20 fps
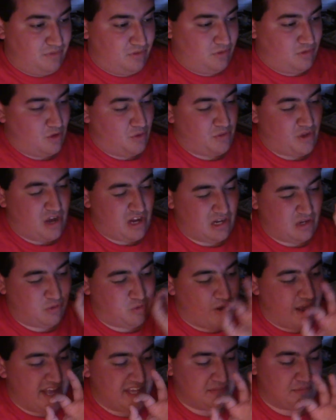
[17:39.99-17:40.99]
though not
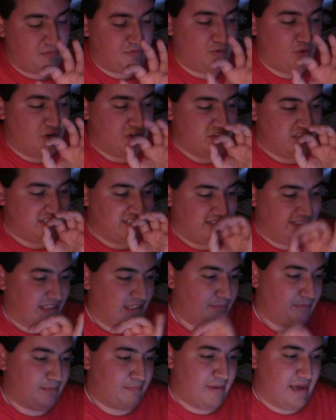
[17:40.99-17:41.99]
quite as before, just a
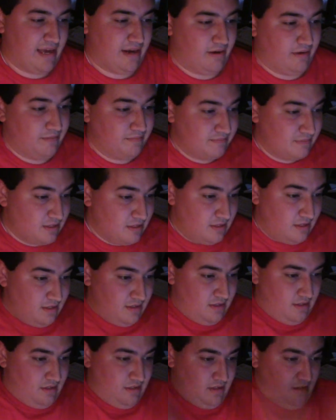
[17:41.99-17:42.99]
little bit better.
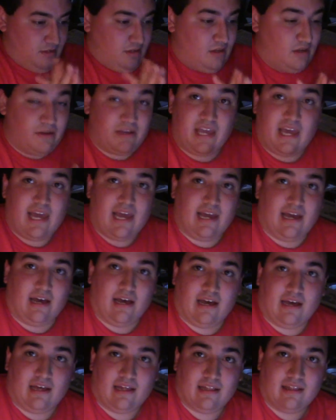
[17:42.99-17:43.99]
Okay,
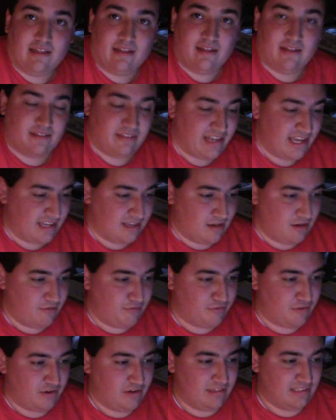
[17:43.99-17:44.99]
thank you
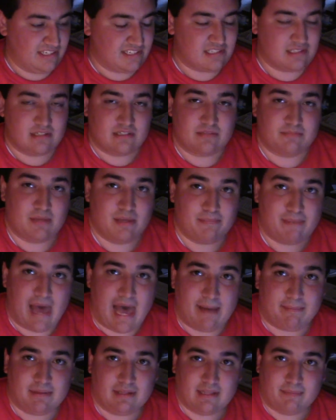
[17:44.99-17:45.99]
for listening to me
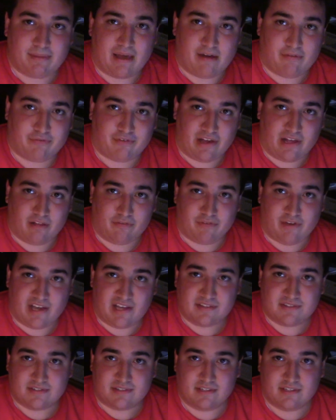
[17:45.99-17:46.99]
babble about Final
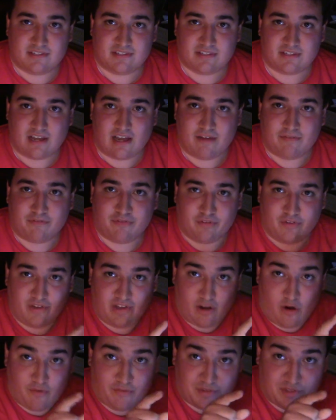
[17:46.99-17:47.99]
Fantasy stuff
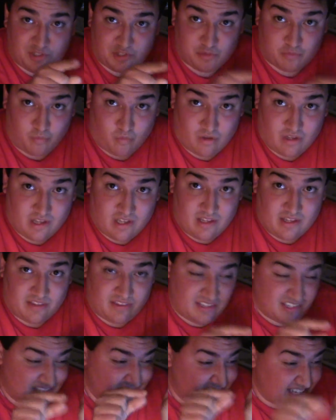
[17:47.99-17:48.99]
over this
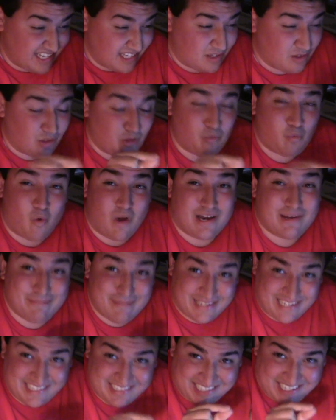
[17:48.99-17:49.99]
single
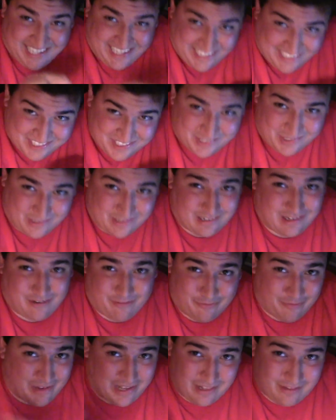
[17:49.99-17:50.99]
1-minute teaser of
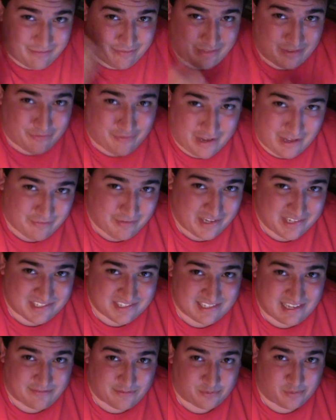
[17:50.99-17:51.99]
the Final
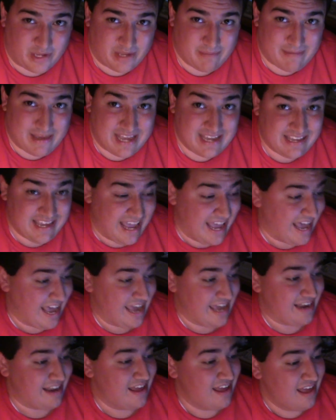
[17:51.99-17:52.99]
Fantasy VII Remake,
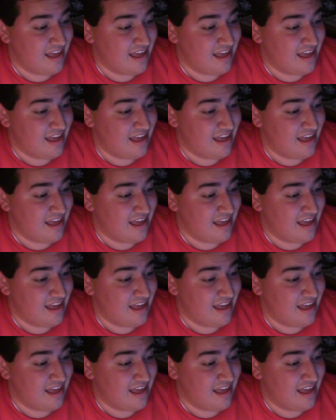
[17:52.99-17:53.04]
and